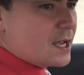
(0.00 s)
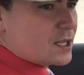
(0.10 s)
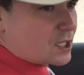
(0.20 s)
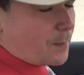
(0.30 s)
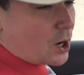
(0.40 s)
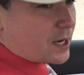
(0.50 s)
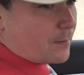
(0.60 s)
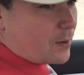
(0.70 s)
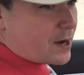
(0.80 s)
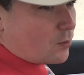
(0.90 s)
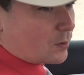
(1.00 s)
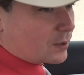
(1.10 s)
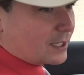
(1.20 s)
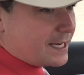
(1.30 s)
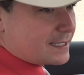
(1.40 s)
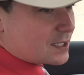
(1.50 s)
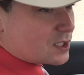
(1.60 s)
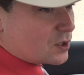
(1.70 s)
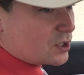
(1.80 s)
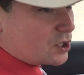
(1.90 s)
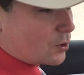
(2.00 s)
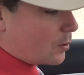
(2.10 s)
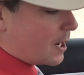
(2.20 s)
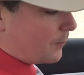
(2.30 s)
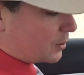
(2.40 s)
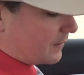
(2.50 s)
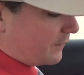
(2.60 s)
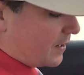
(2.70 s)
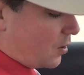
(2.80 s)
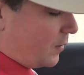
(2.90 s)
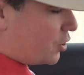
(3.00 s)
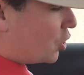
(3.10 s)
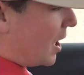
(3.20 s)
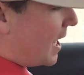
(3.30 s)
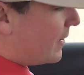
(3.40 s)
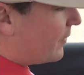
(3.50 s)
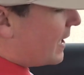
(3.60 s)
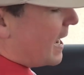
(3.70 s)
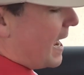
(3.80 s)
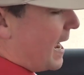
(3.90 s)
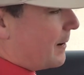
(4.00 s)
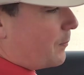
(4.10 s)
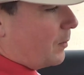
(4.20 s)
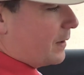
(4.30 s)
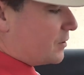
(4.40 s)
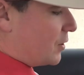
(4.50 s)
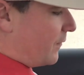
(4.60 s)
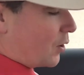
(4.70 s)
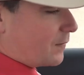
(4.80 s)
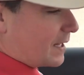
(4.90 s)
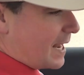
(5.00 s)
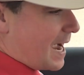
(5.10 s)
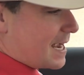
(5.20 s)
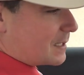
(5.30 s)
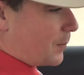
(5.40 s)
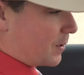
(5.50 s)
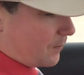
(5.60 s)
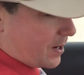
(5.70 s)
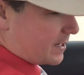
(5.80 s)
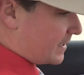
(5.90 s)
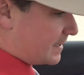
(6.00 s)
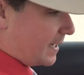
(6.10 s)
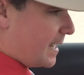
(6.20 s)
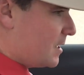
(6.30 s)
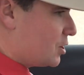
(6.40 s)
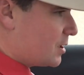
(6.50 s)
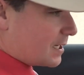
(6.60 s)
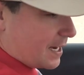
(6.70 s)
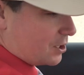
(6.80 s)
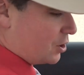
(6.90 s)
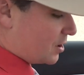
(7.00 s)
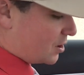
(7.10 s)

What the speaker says: so the parking brake will release as soon as you put the vehicle in drive and lift your foot off the gas. The parking brake disengages and you just